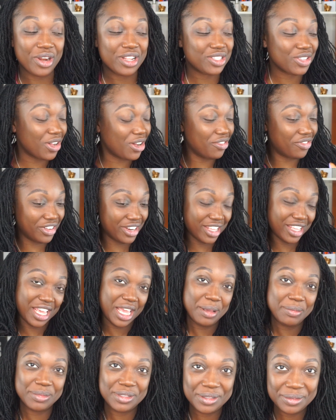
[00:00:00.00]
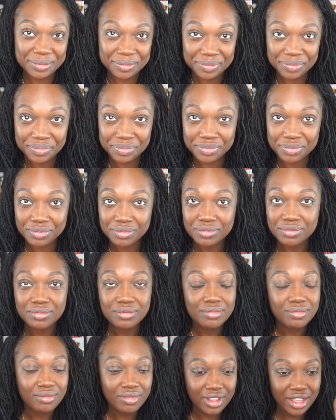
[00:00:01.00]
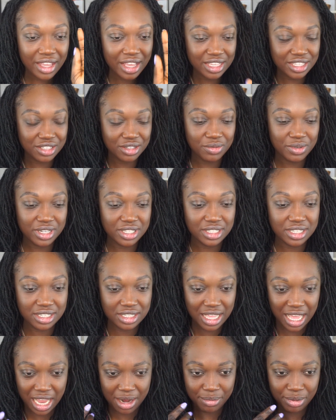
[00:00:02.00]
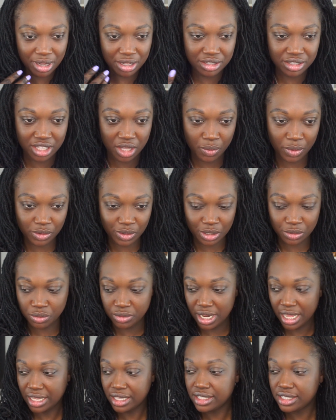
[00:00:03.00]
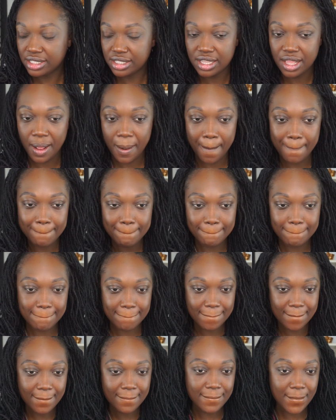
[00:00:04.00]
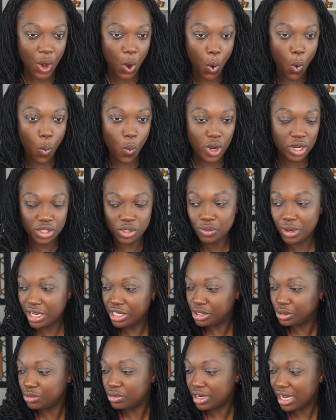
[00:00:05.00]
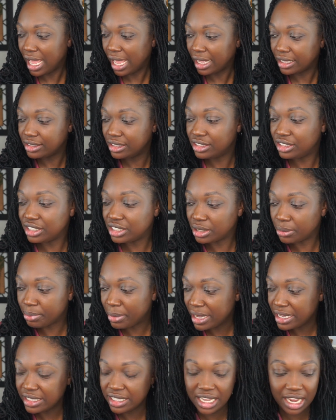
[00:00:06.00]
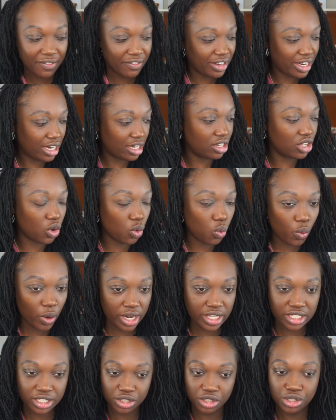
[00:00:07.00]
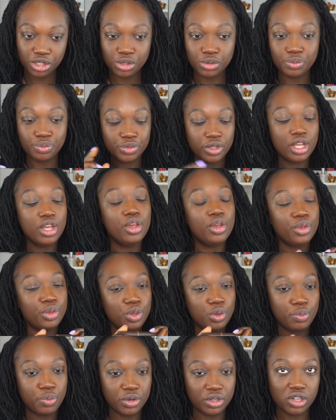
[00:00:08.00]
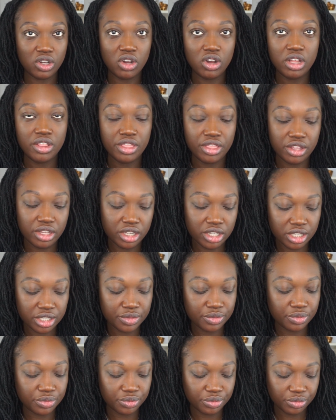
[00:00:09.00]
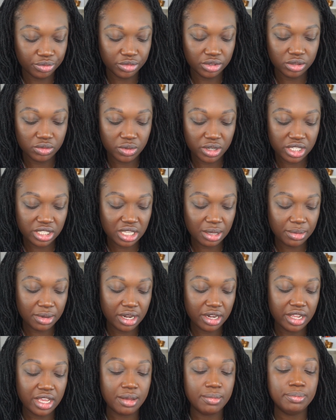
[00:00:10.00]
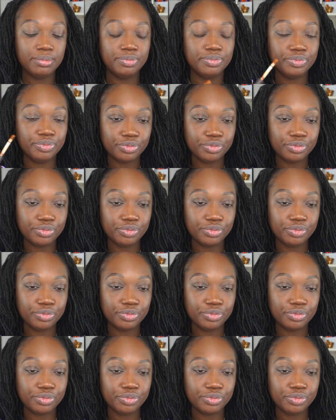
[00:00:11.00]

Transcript: It's all fun and games. Okay, so what is this? Eyebrows done. What do I do next? What do I do next? It's just a basic everyday look. What is it you do? You put on the, what is that your name?